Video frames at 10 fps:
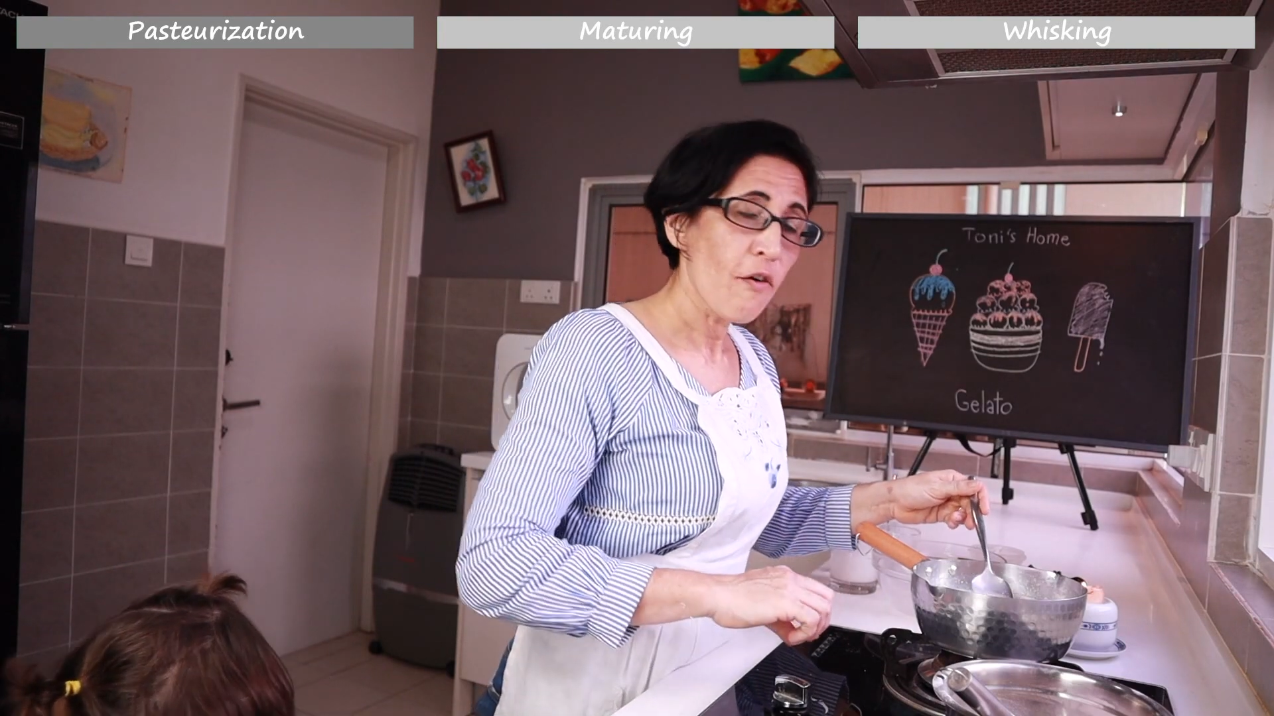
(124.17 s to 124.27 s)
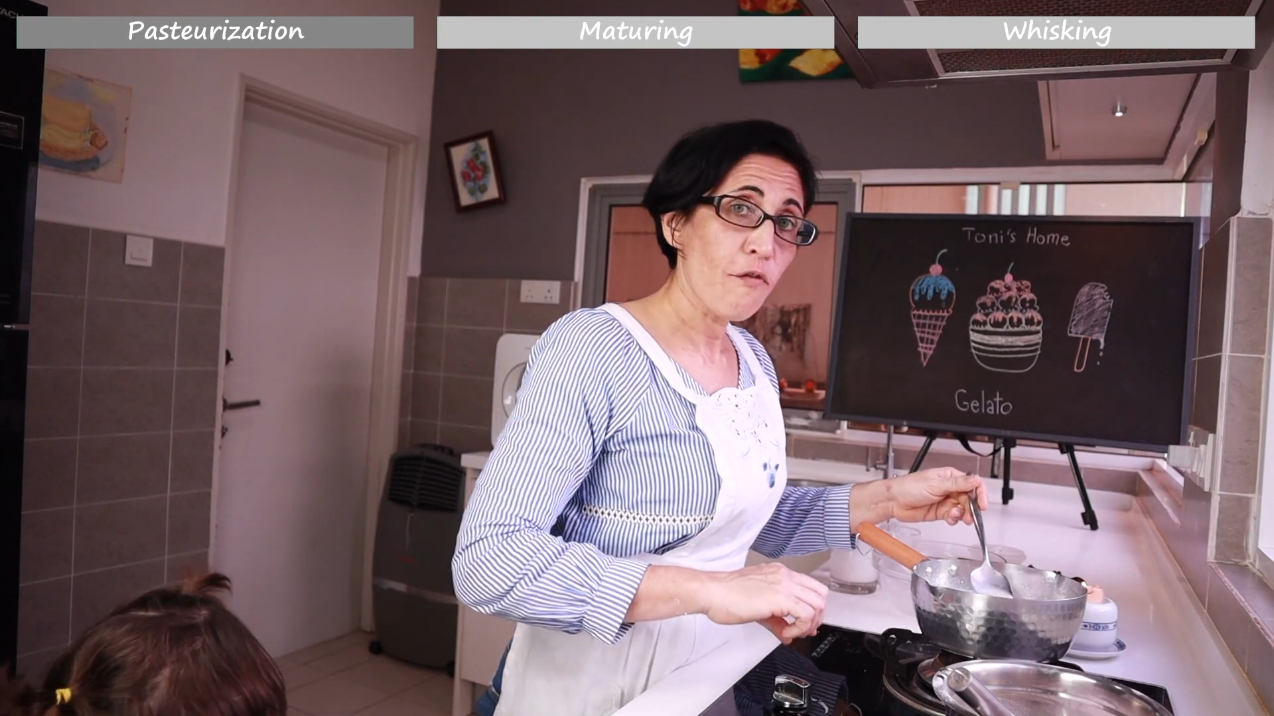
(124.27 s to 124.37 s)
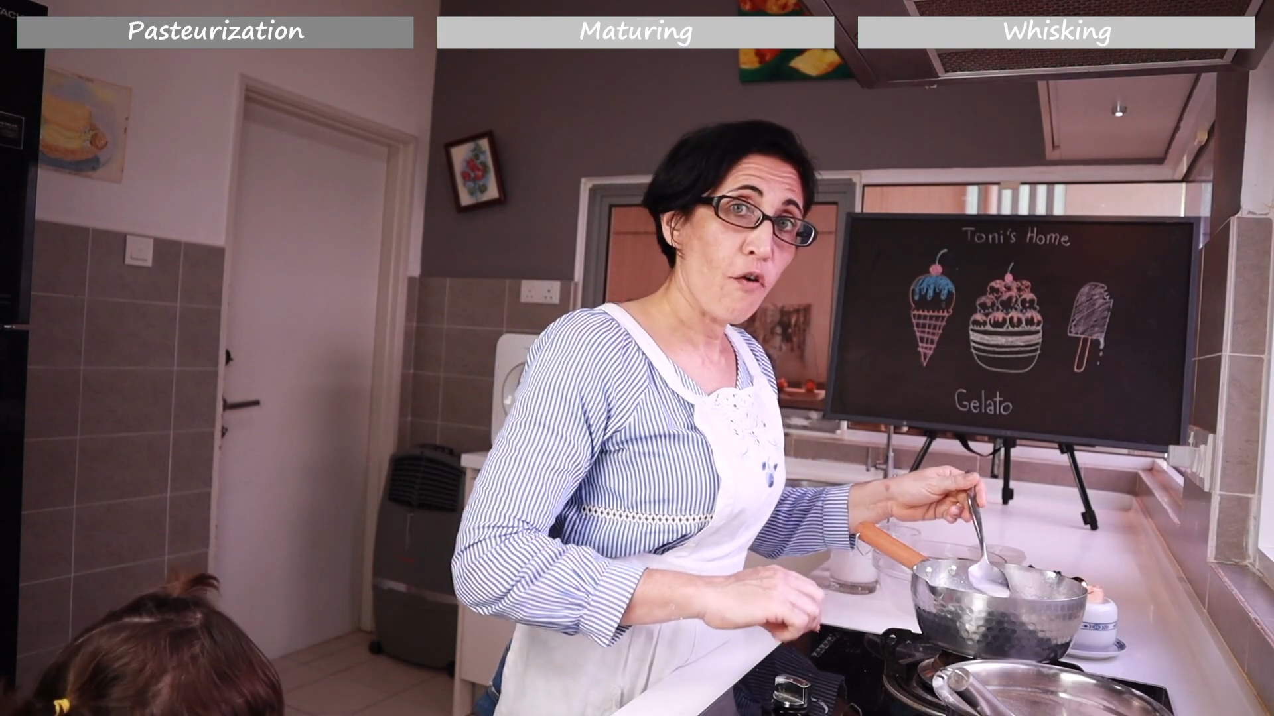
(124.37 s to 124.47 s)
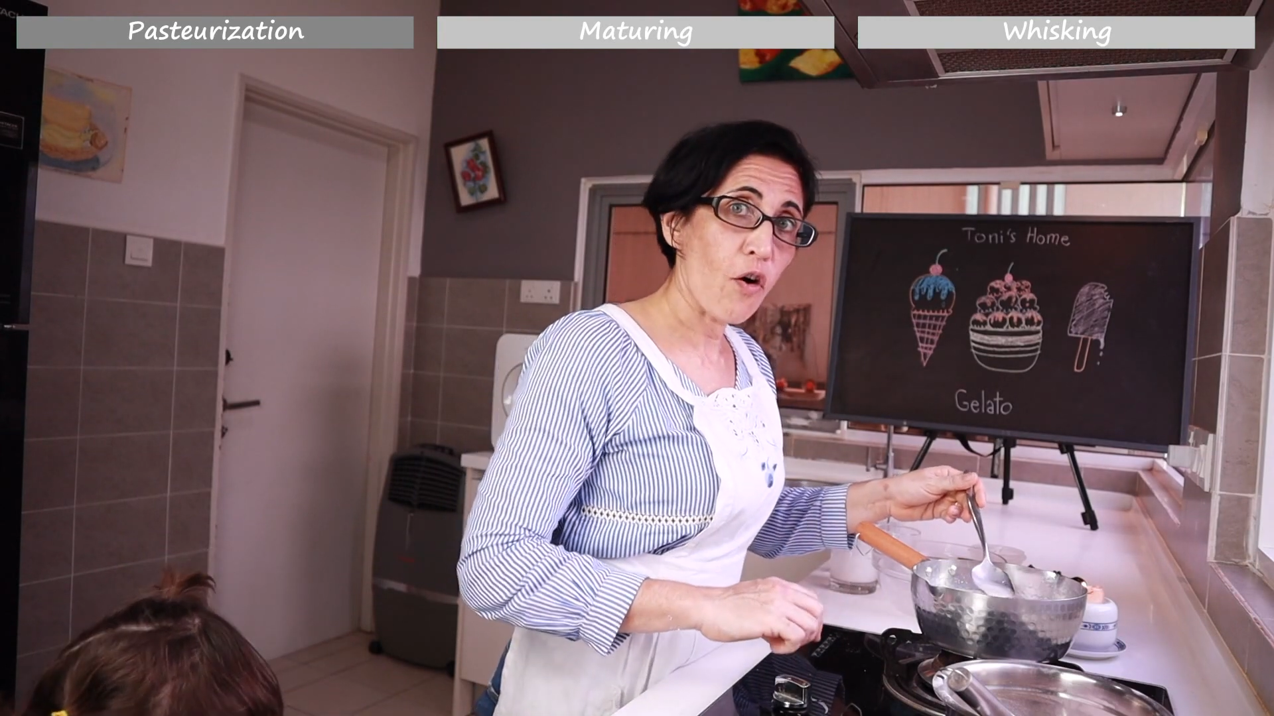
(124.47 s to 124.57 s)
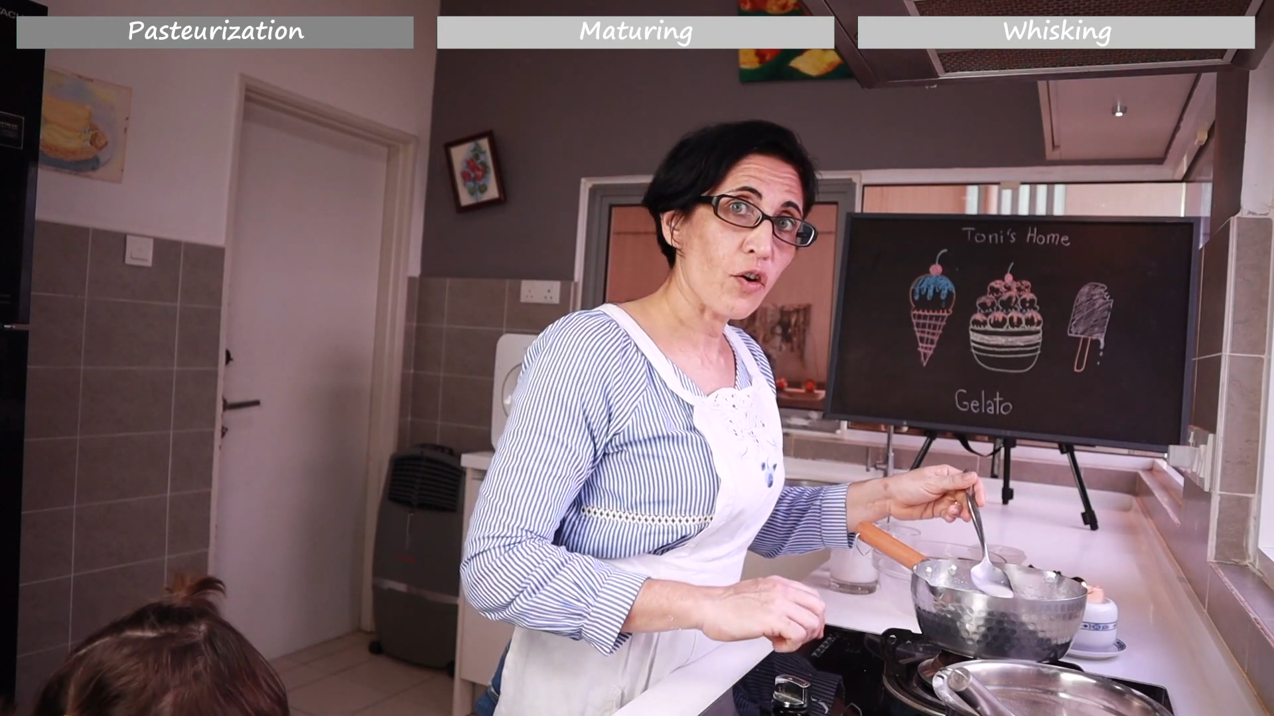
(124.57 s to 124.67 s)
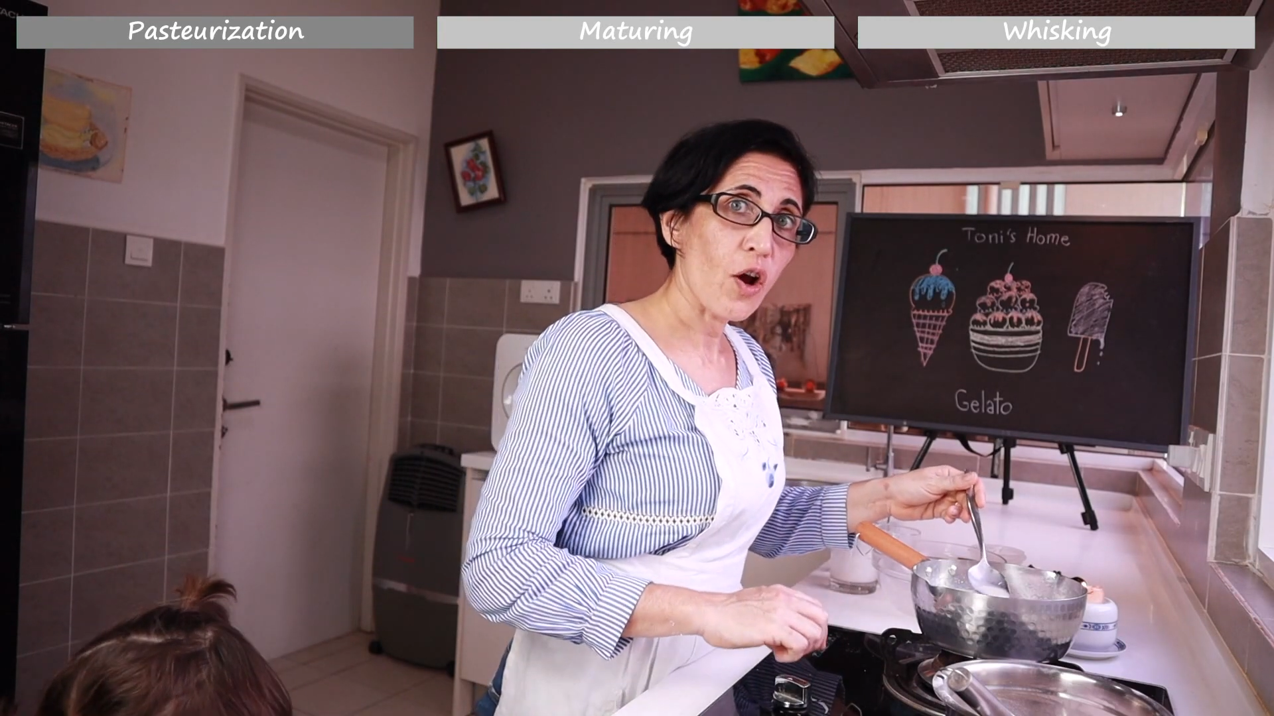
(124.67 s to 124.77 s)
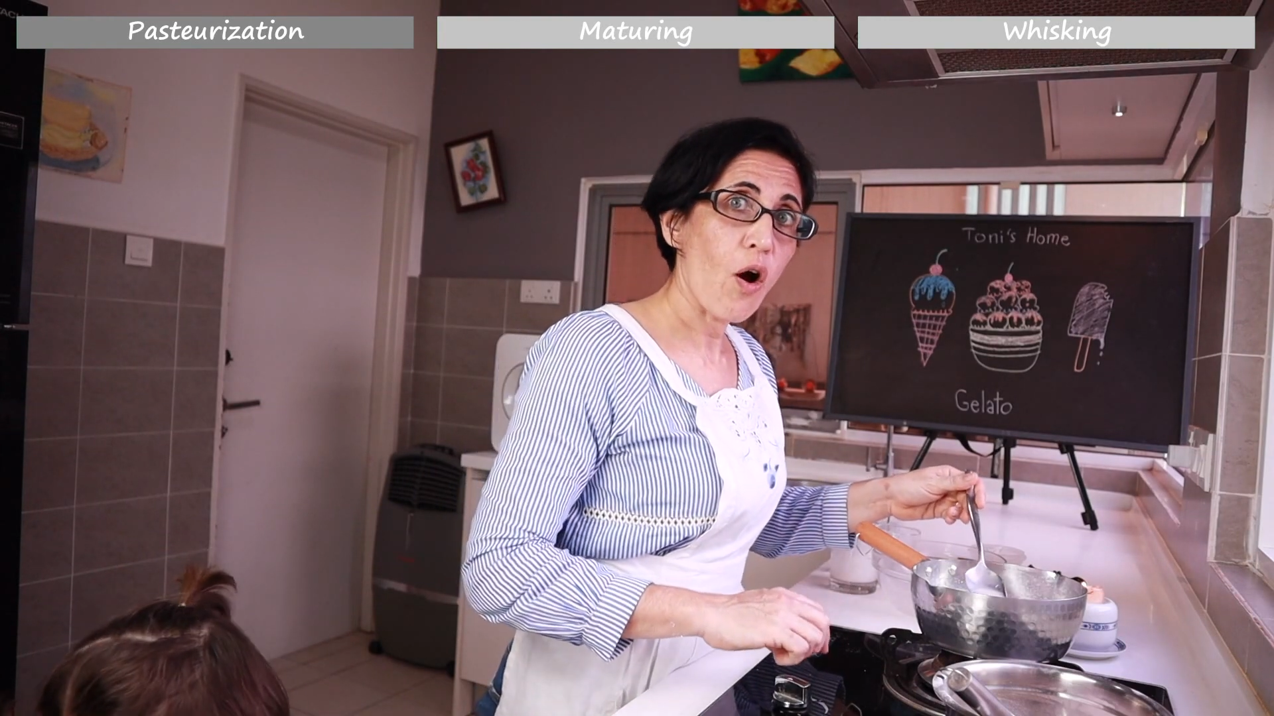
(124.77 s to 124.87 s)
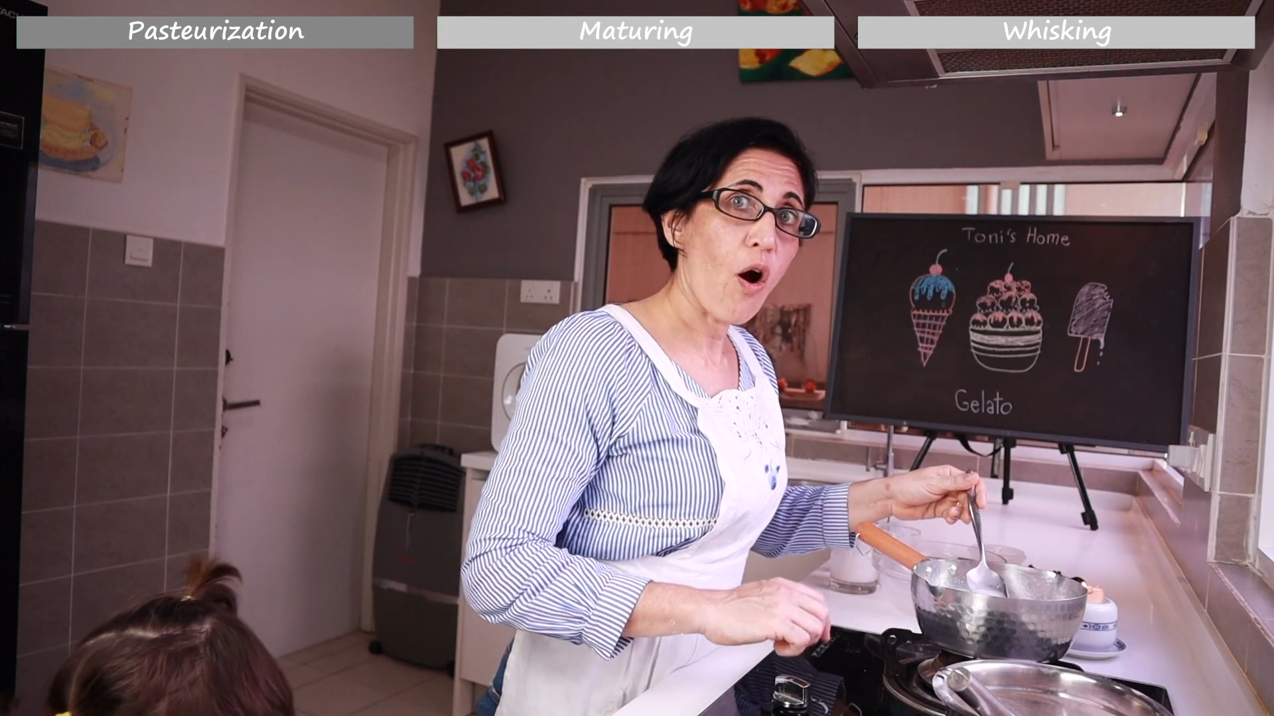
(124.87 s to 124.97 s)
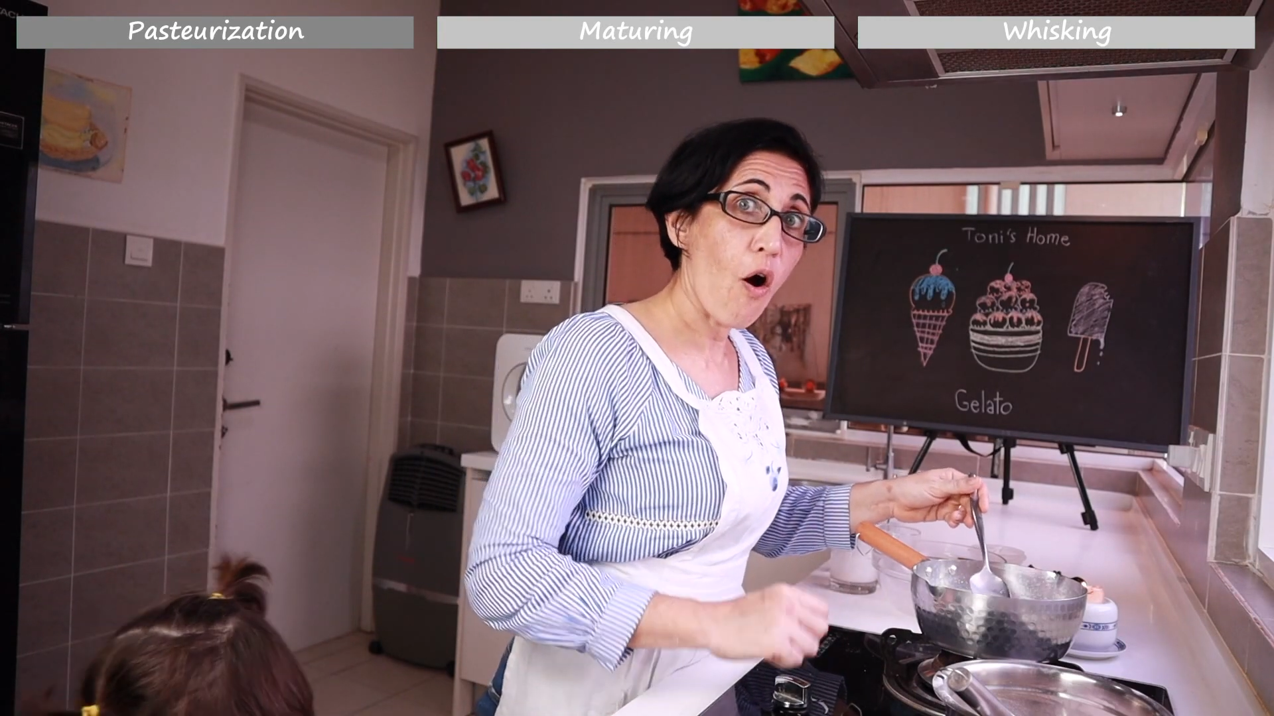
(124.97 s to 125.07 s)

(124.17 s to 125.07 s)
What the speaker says: for